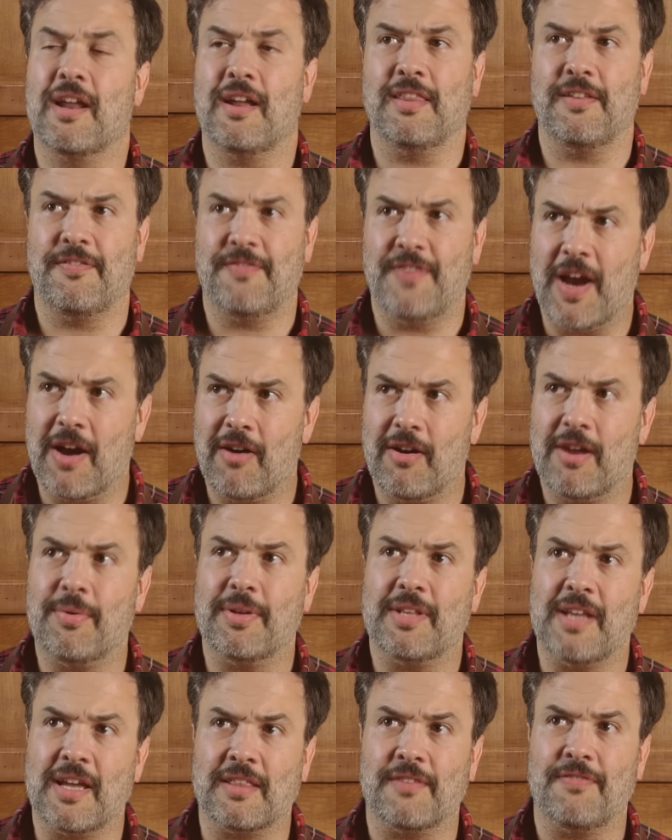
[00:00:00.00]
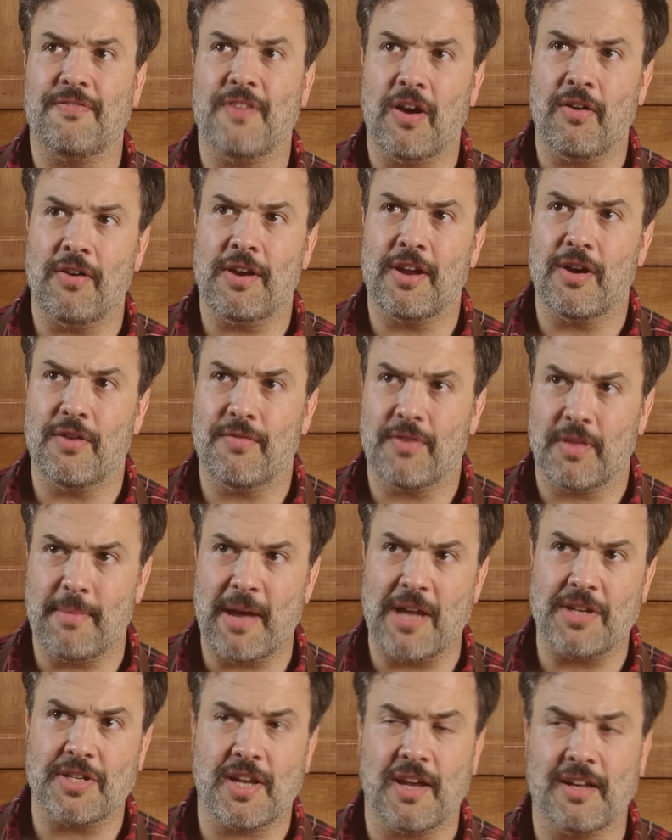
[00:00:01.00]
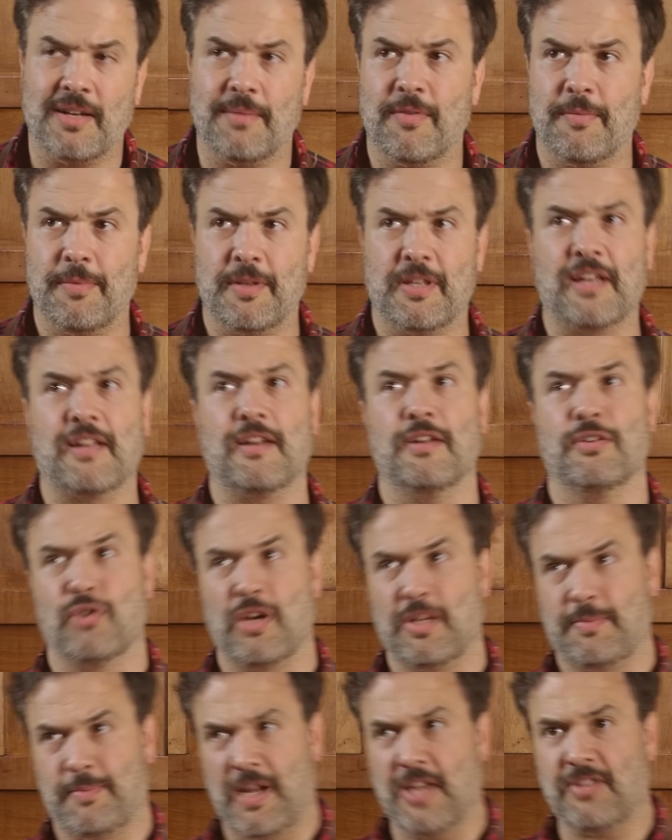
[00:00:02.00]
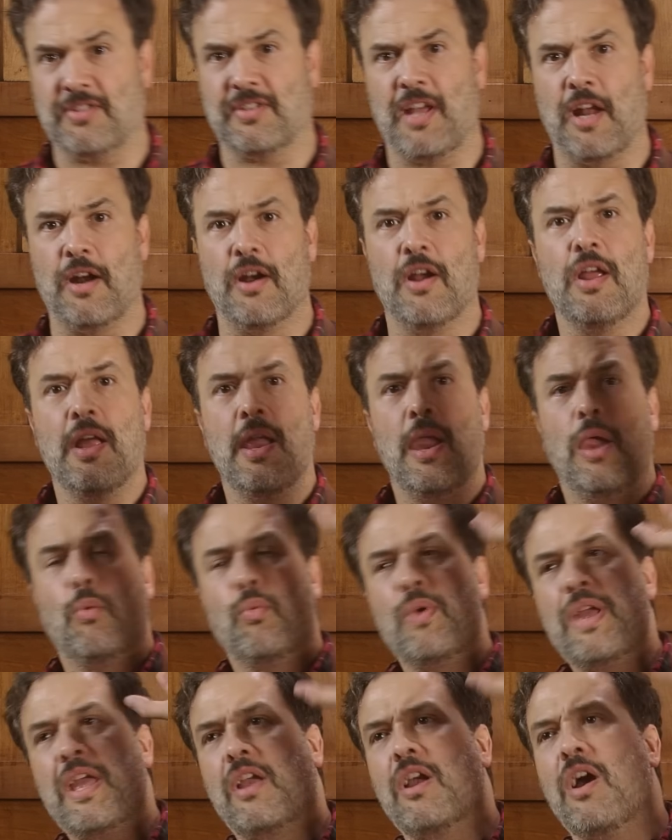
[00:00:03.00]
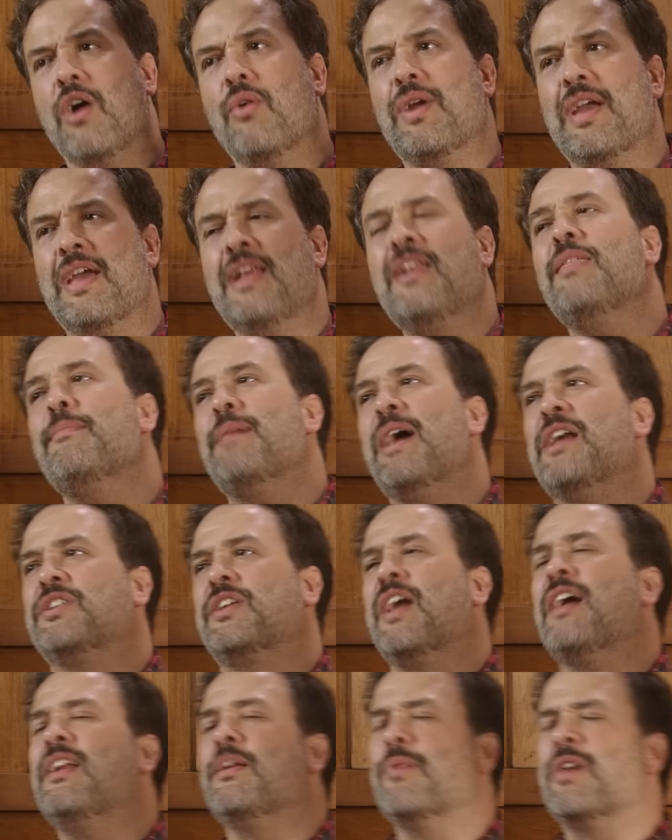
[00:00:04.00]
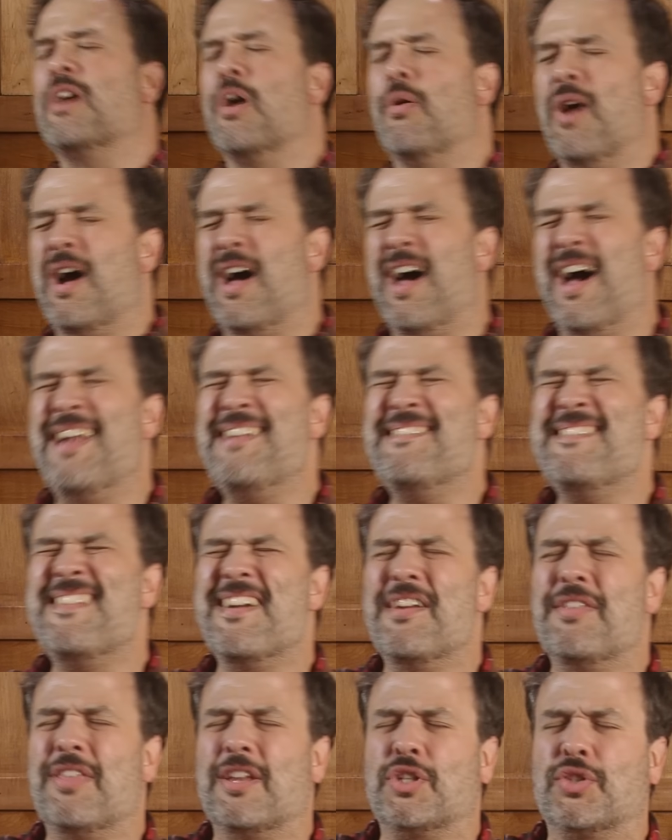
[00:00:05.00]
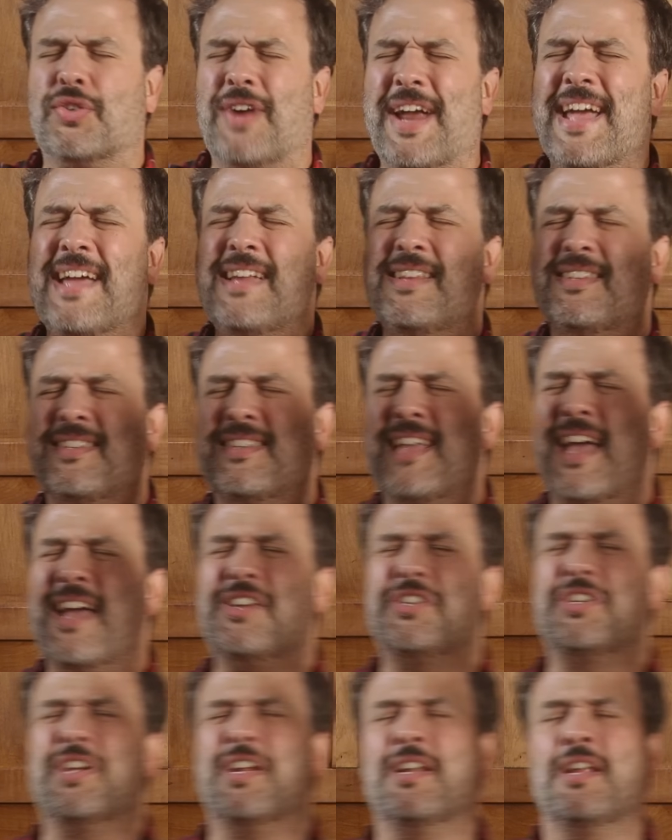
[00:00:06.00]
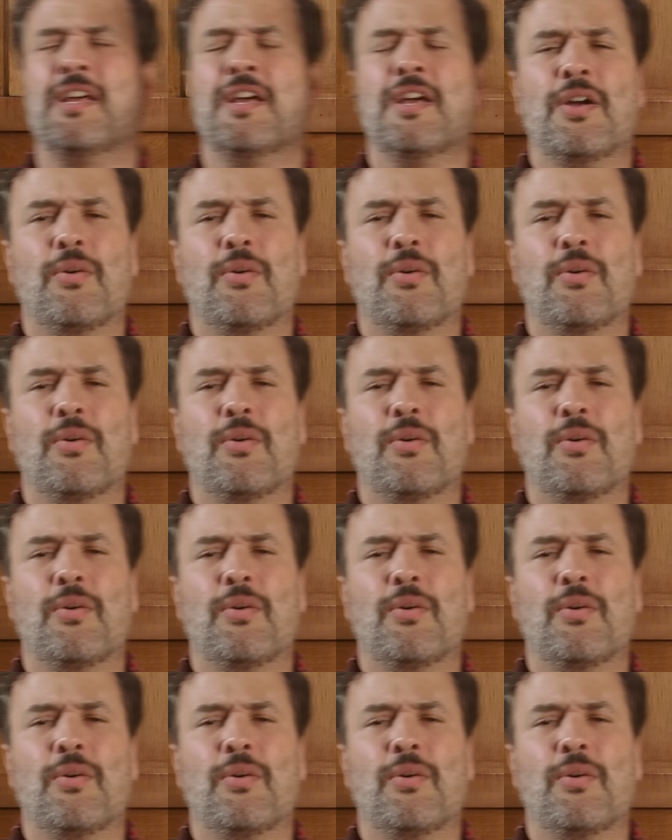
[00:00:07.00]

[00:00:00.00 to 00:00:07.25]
get on the ferry, we take the ferry over to the Magic Kingdom from the Ticket and Transportation Center. We go into the Magic Kingdom, we go under the train station.